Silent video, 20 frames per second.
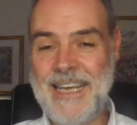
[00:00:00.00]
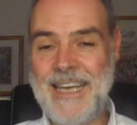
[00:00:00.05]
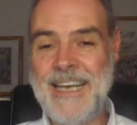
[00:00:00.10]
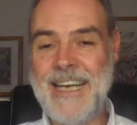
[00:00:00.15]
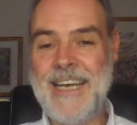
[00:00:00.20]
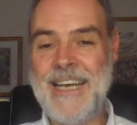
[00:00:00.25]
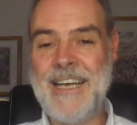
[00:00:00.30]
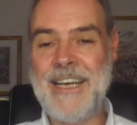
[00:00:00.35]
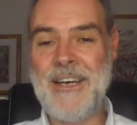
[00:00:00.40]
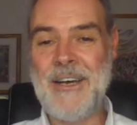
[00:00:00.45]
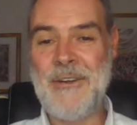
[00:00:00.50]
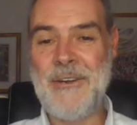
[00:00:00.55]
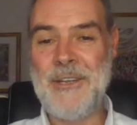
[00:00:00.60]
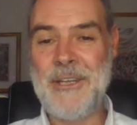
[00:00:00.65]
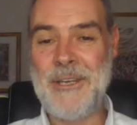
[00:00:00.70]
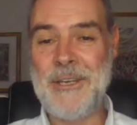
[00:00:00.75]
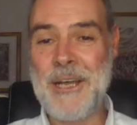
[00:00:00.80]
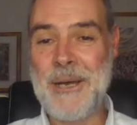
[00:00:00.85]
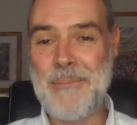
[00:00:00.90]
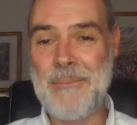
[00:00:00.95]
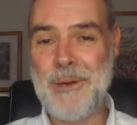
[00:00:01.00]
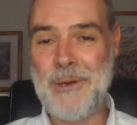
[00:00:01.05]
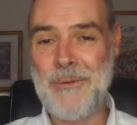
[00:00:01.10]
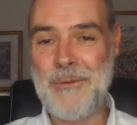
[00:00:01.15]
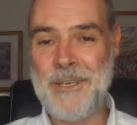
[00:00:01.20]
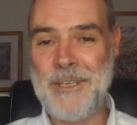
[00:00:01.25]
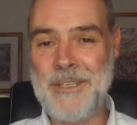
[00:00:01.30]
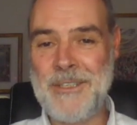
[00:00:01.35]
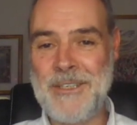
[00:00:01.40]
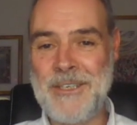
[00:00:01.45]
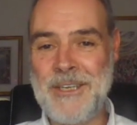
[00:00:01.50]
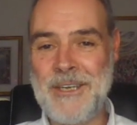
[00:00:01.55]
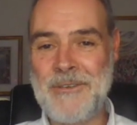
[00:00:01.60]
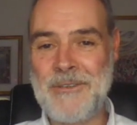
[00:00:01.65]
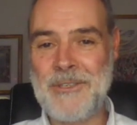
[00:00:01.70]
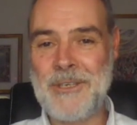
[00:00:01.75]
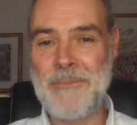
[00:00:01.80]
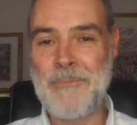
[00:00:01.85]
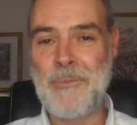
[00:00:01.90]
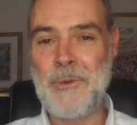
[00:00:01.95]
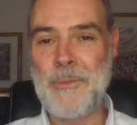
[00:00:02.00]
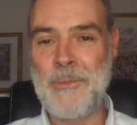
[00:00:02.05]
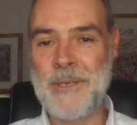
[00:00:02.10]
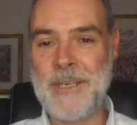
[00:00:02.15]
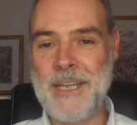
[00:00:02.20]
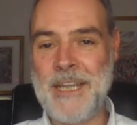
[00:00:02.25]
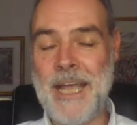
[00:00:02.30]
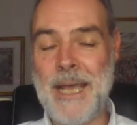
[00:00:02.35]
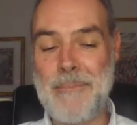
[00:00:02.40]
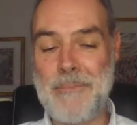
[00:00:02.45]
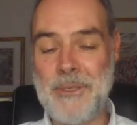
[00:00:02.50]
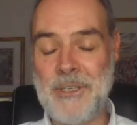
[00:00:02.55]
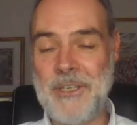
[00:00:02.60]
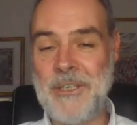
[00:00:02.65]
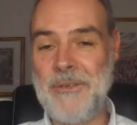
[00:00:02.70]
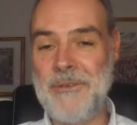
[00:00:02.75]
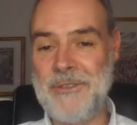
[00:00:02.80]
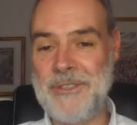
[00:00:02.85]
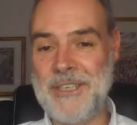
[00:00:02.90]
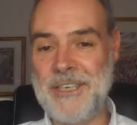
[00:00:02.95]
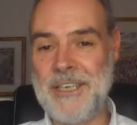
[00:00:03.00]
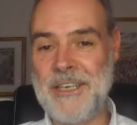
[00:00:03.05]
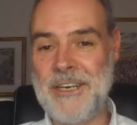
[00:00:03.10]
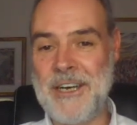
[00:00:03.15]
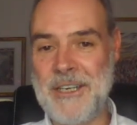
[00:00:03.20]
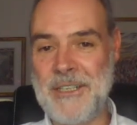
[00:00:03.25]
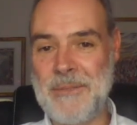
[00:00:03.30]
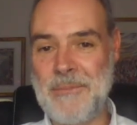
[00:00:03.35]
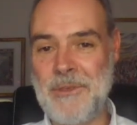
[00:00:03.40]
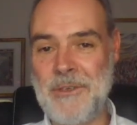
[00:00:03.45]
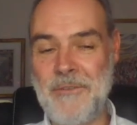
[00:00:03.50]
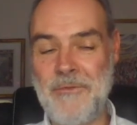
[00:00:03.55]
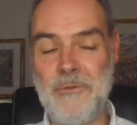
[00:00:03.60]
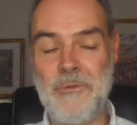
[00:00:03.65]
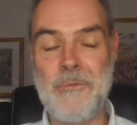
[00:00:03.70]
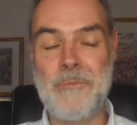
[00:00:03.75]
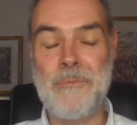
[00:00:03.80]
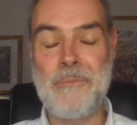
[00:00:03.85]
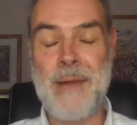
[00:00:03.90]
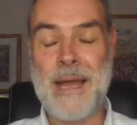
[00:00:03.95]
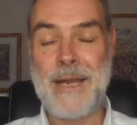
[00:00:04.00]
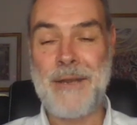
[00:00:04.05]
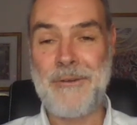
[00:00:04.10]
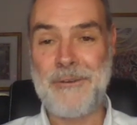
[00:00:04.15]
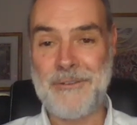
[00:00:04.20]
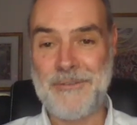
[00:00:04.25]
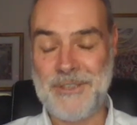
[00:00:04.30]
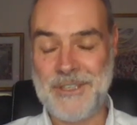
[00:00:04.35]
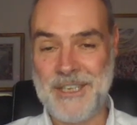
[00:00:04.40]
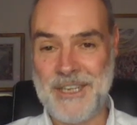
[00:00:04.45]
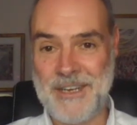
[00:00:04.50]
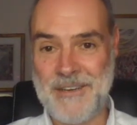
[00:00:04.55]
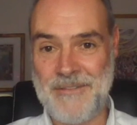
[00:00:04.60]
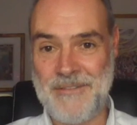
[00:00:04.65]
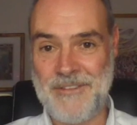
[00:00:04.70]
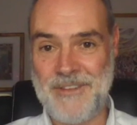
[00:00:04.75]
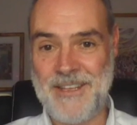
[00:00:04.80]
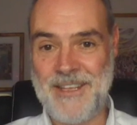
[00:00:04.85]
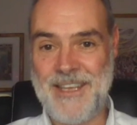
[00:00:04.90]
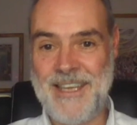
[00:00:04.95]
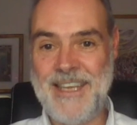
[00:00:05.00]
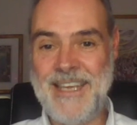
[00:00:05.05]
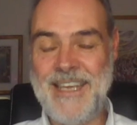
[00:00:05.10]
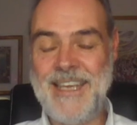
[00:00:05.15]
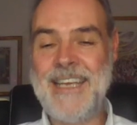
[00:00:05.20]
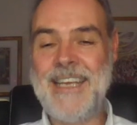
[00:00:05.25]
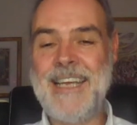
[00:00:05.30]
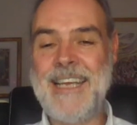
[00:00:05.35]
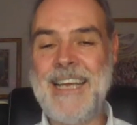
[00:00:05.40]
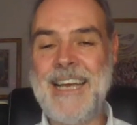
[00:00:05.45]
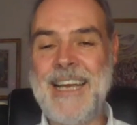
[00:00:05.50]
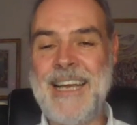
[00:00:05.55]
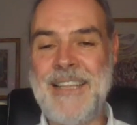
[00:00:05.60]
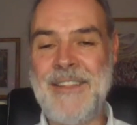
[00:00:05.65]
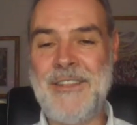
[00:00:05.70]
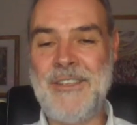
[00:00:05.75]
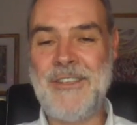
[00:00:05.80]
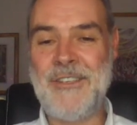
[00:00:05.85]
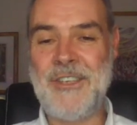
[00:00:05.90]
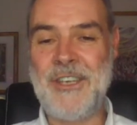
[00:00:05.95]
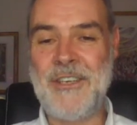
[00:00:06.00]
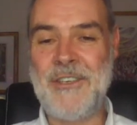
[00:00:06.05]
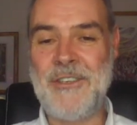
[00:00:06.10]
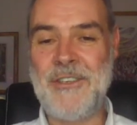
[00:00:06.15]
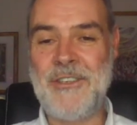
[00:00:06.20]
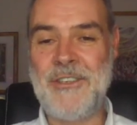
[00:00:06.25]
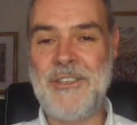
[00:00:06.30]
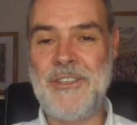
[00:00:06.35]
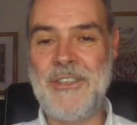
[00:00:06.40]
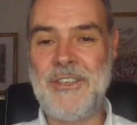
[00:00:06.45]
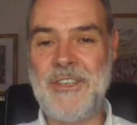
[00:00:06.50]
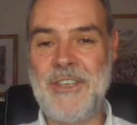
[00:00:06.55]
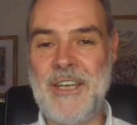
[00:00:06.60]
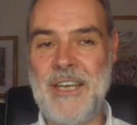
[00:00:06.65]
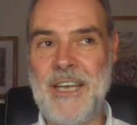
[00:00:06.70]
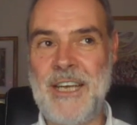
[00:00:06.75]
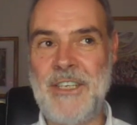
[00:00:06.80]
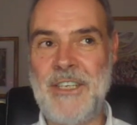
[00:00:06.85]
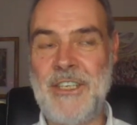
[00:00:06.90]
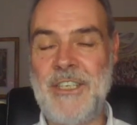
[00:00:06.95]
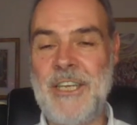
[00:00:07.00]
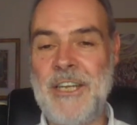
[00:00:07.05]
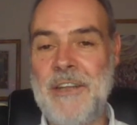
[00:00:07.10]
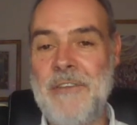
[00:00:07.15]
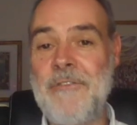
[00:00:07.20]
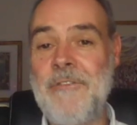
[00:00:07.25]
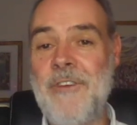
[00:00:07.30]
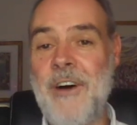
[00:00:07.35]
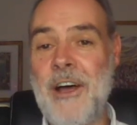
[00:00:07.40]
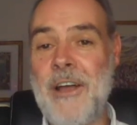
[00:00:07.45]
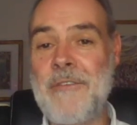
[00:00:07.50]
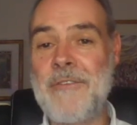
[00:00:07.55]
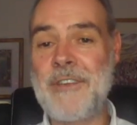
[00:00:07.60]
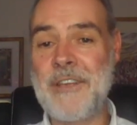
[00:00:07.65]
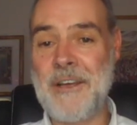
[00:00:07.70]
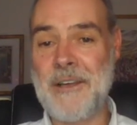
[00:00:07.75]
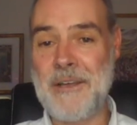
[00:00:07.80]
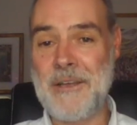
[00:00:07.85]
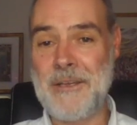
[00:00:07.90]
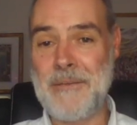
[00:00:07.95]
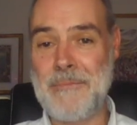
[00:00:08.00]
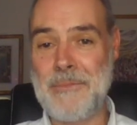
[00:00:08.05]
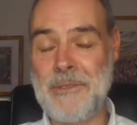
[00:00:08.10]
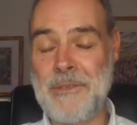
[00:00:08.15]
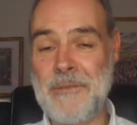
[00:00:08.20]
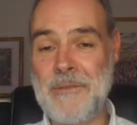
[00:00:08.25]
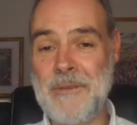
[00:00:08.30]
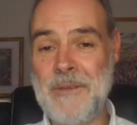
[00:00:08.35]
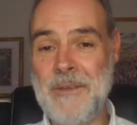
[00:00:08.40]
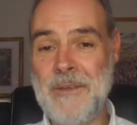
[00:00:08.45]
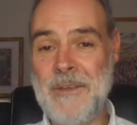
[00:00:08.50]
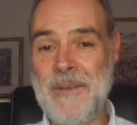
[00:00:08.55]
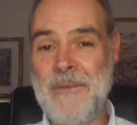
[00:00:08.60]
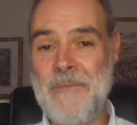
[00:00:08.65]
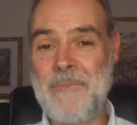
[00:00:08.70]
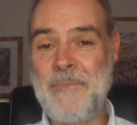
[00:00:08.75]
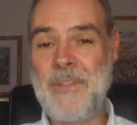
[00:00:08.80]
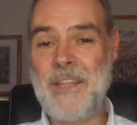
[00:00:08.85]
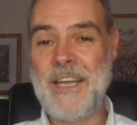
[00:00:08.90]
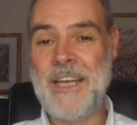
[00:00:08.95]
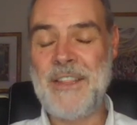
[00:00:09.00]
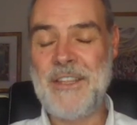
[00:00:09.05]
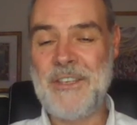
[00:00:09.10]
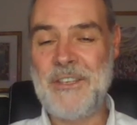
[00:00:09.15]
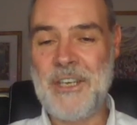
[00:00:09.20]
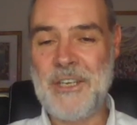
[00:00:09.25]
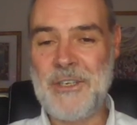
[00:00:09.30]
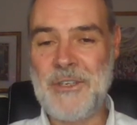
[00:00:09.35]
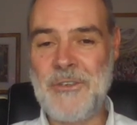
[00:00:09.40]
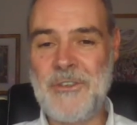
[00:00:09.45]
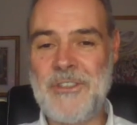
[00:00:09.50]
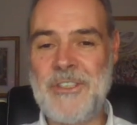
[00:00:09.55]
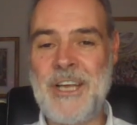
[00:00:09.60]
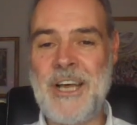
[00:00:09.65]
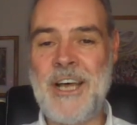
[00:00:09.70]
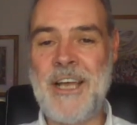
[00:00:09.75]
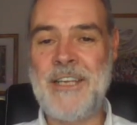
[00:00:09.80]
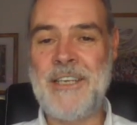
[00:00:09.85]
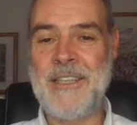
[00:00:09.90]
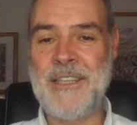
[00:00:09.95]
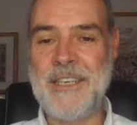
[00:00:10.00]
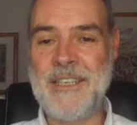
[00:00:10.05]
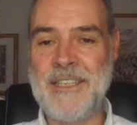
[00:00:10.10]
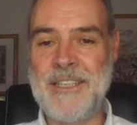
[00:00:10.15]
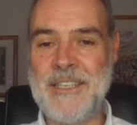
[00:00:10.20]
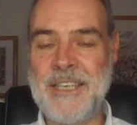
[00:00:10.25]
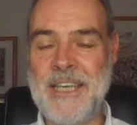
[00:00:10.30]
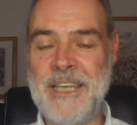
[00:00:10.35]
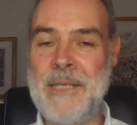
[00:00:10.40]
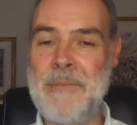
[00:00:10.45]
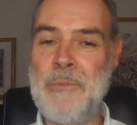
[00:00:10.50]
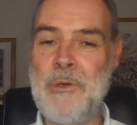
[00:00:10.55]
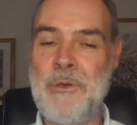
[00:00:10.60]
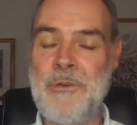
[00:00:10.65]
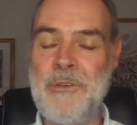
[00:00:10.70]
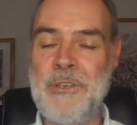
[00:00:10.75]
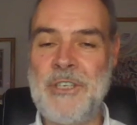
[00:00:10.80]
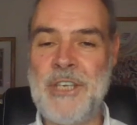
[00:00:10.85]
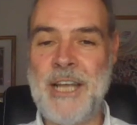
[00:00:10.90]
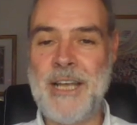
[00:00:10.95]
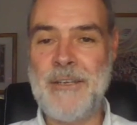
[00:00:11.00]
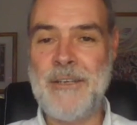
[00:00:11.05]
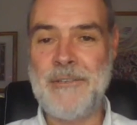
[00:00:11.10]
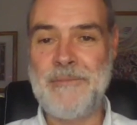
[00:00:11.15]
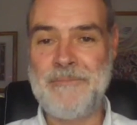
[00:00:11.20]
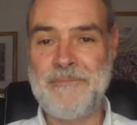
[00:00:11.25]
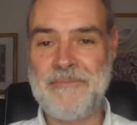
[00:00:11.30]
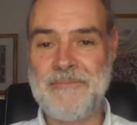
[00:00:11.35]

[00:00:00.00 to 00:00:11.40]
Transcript: Uh, only a couple of weeks ago, some woman kept accusing her husband of all manner of stuff. And the judge, uh, she'd done it five times and the judge got tired of this and he put her in jail.